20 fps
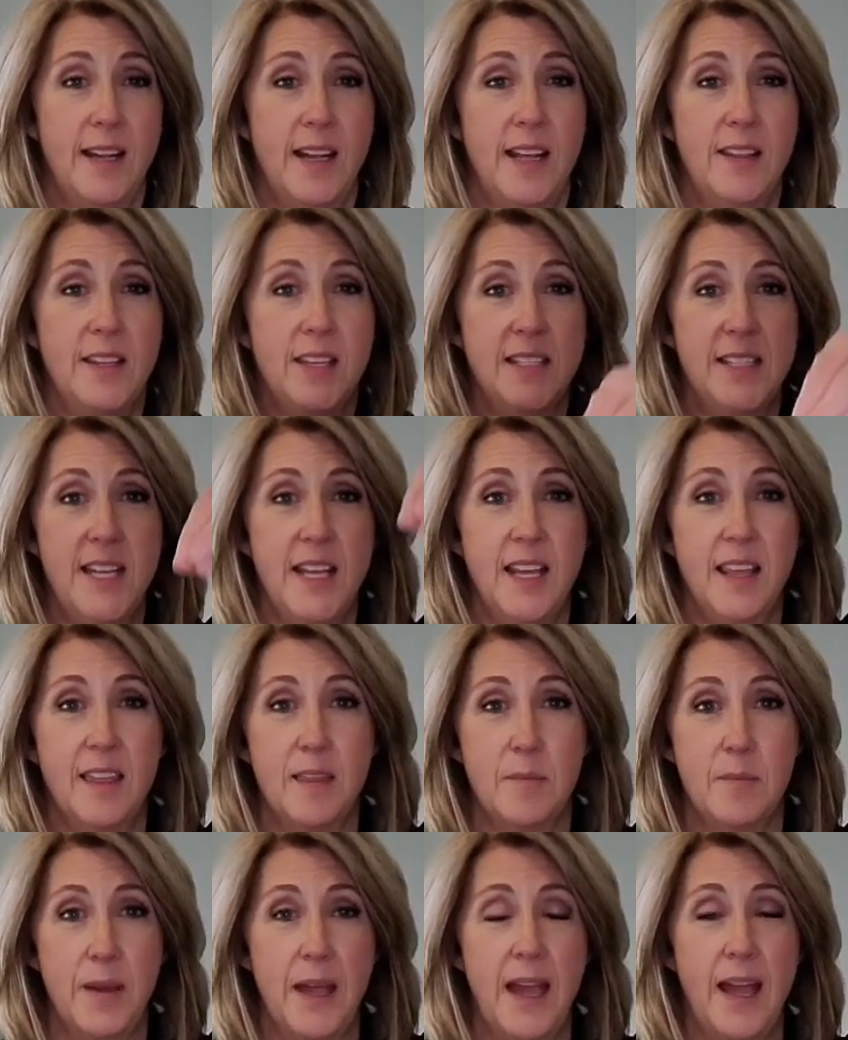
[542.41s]
And then take the
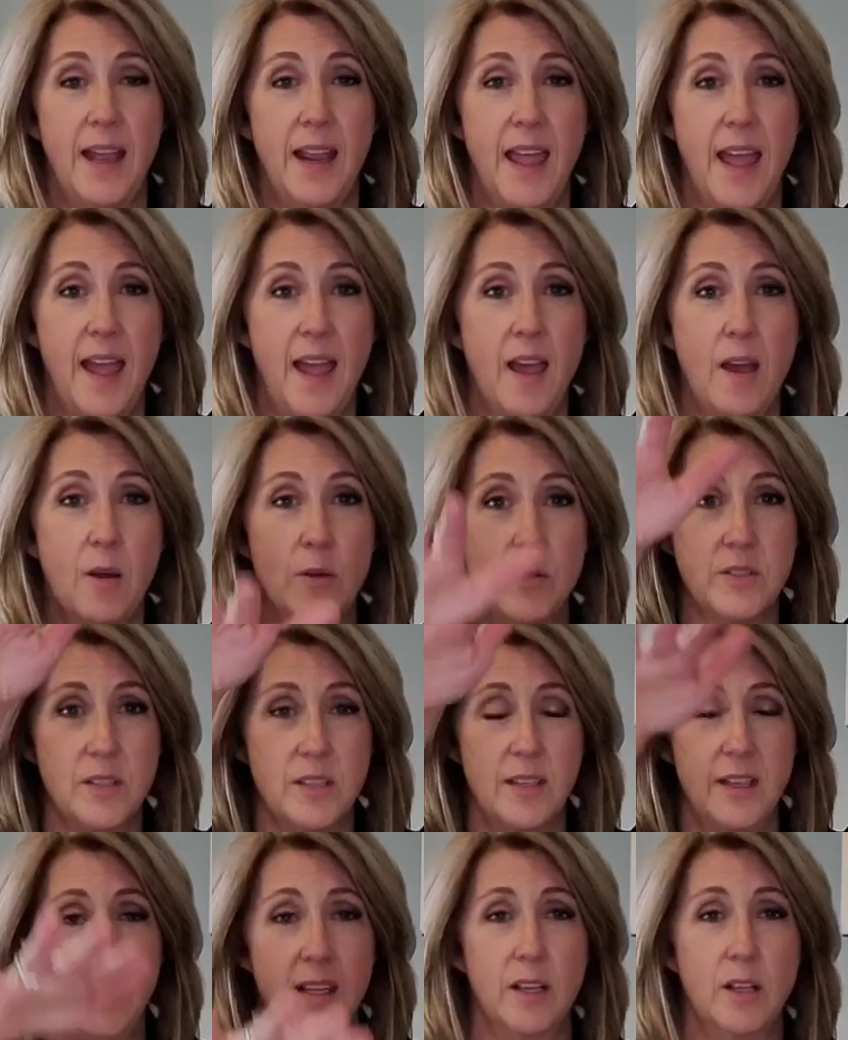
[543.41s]
bag out
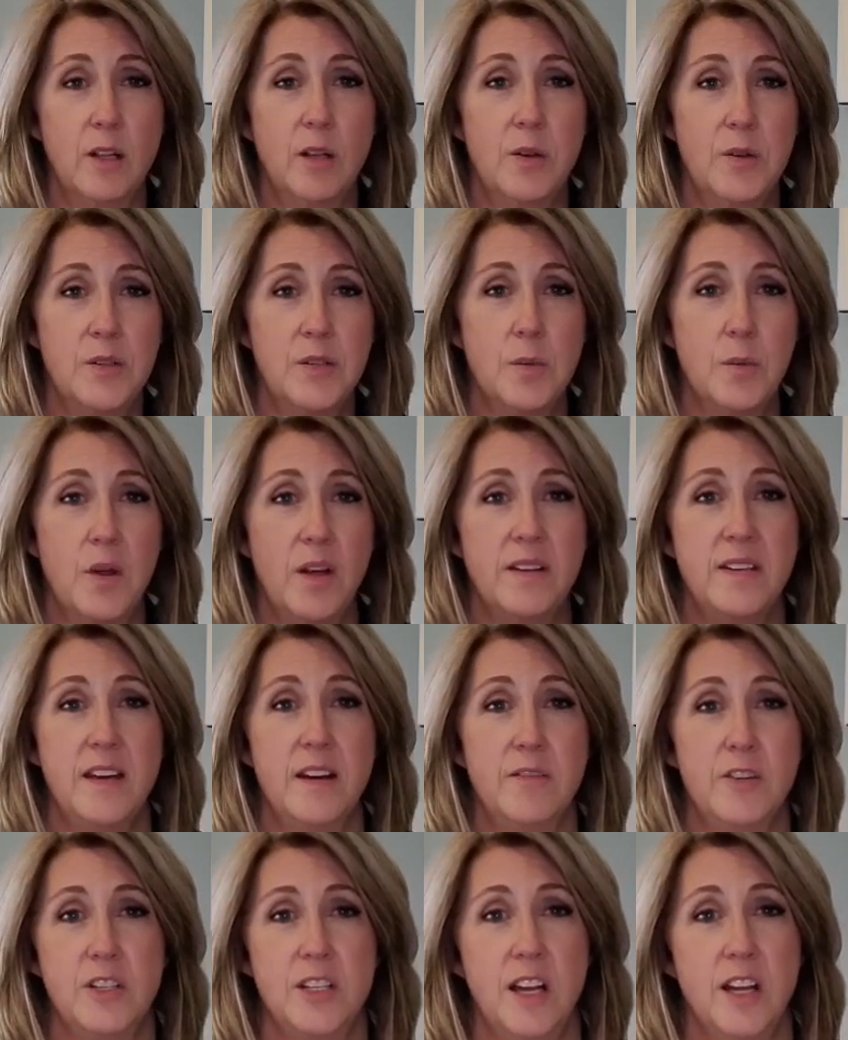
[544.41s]
and close it while
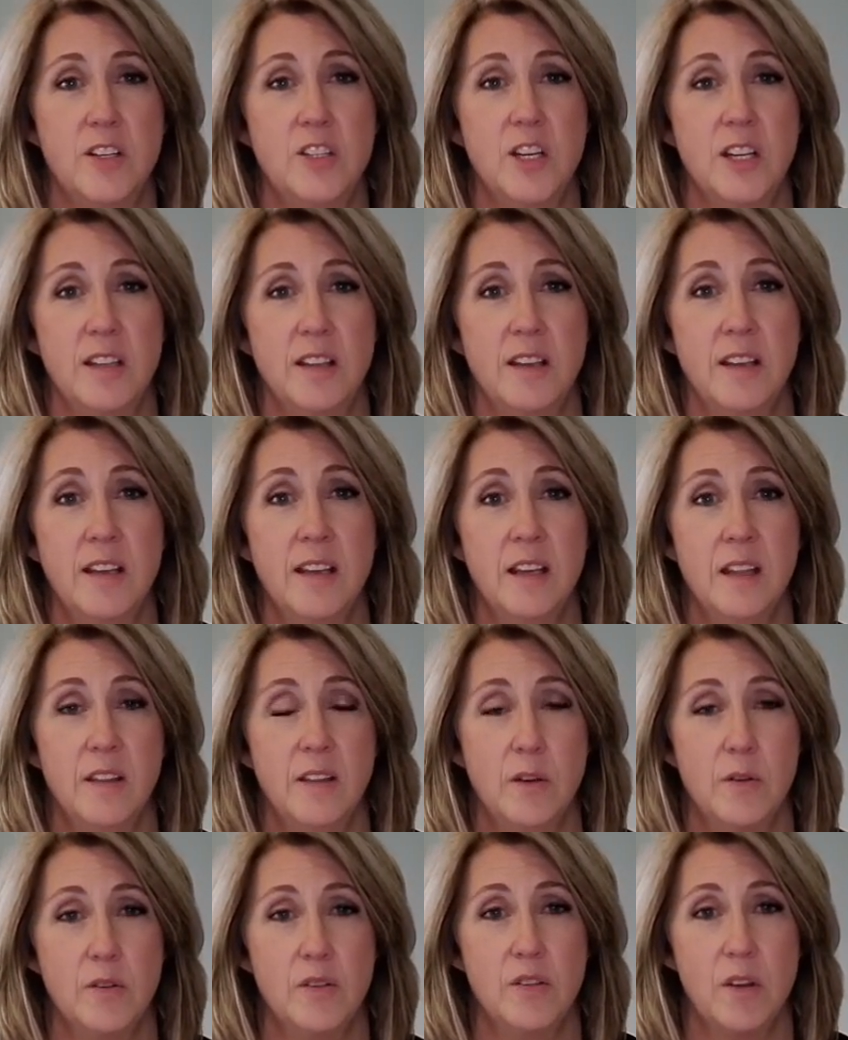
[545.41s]
never touching
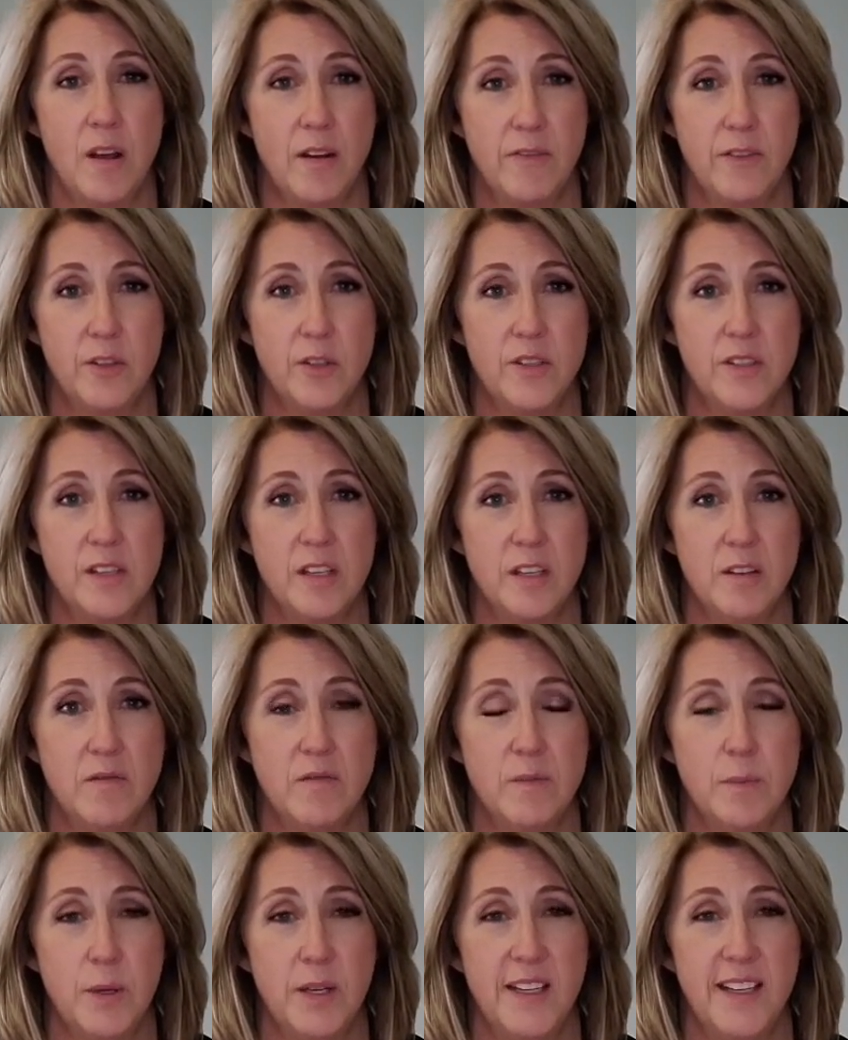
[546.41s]
those soft goods that you've
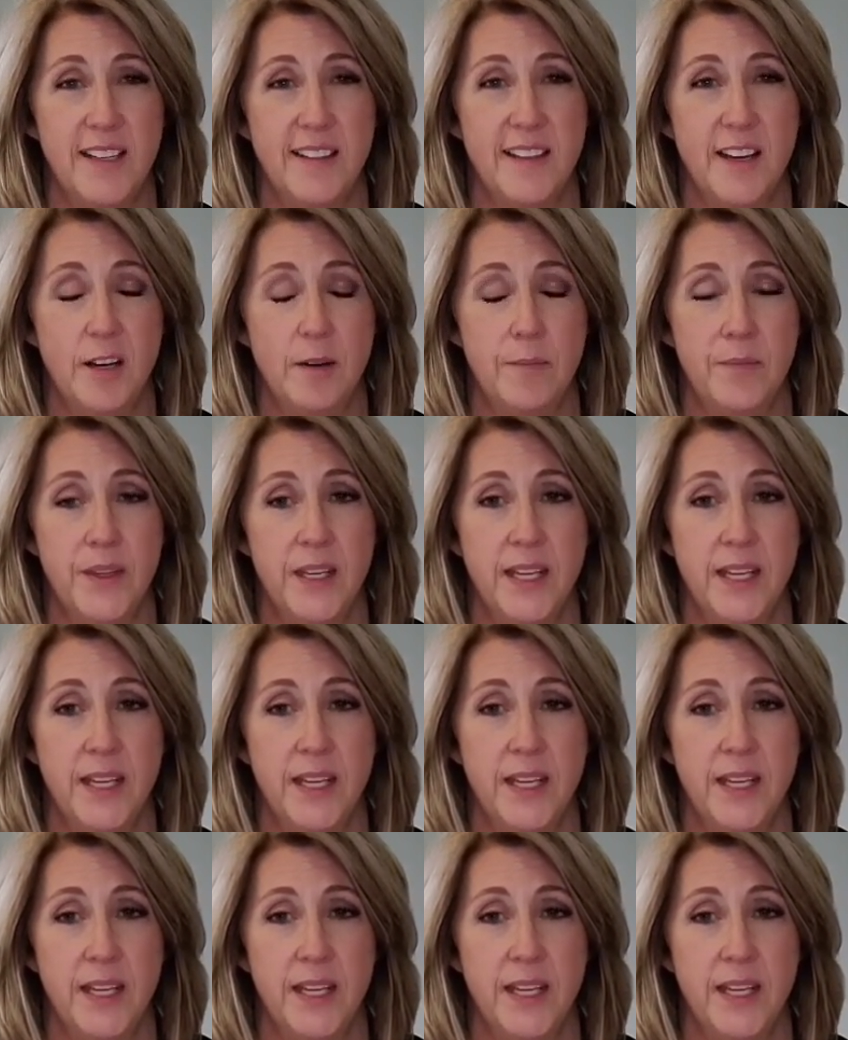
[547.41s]
put in there.